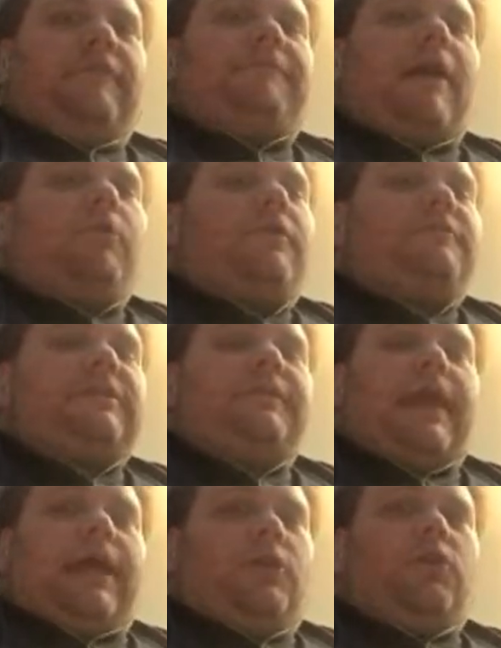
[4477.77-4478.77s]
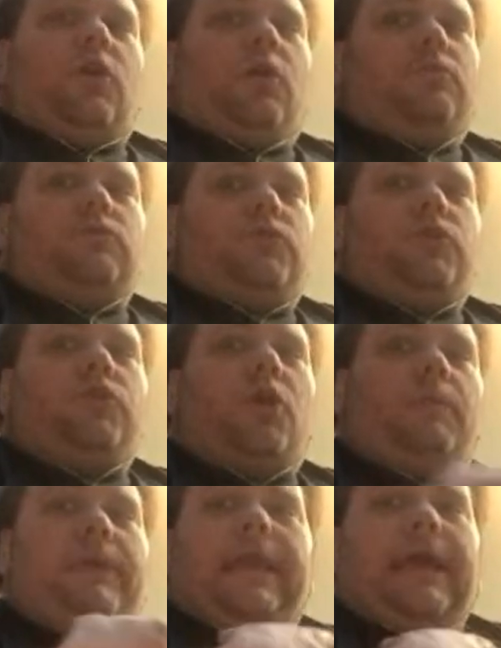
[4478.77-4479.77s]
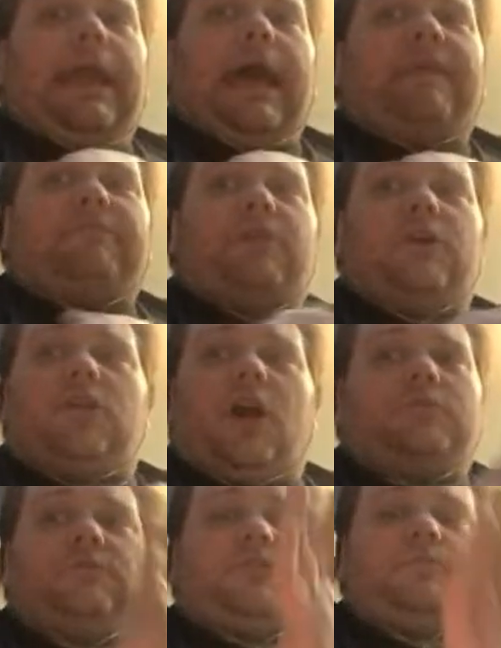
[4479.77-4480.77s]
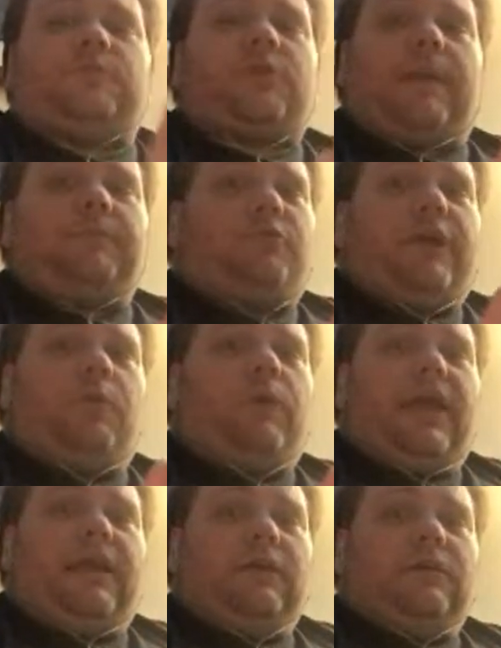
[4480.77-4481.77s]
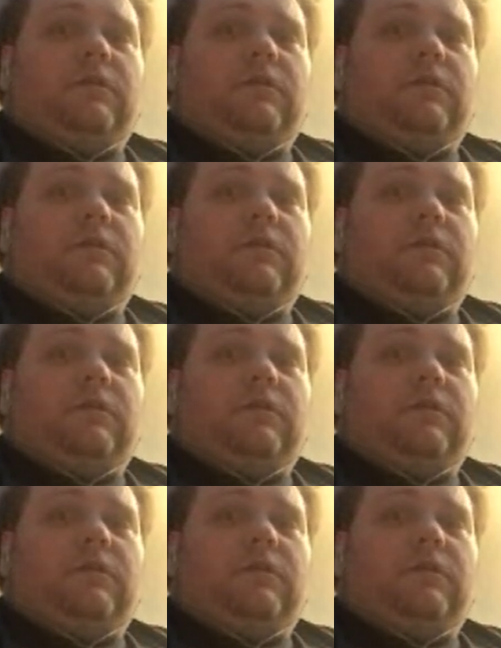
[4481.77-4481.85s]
I would have seen that, you know me, Kelly, I'd have unsubscribed right away.